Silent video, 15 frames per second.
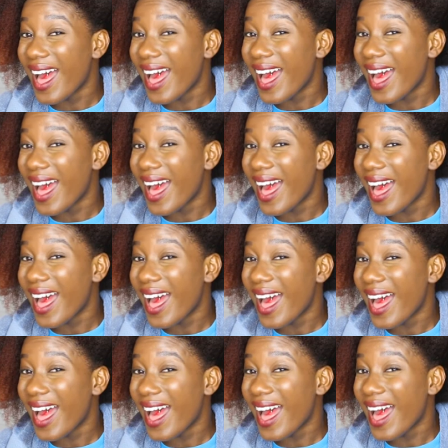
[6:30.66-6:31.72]

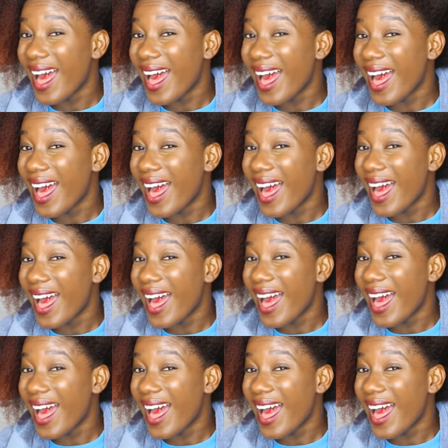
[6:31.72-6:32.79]

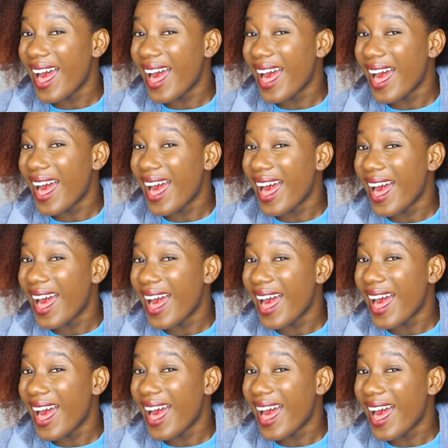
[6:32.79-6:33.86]

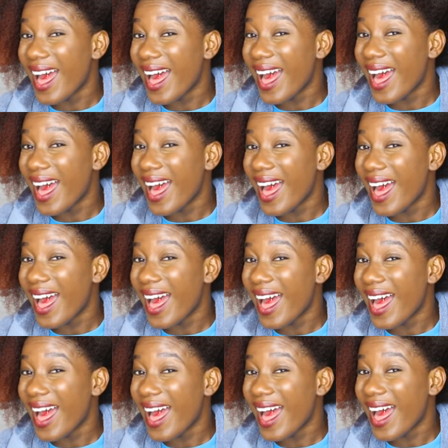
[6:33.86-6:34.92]

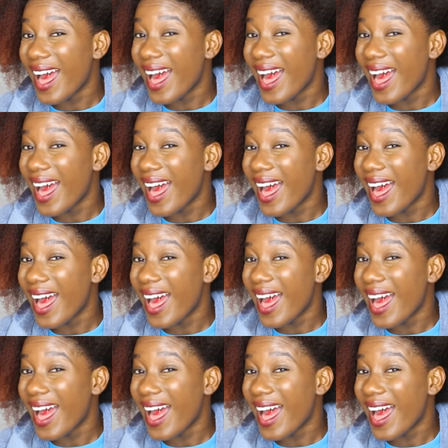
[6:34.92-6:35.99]

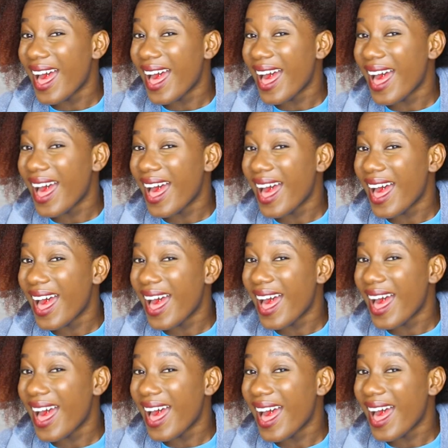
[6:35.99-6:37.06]

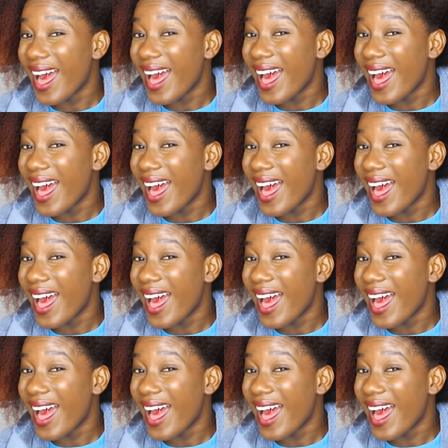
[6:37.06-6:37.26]
This person isn't speaking.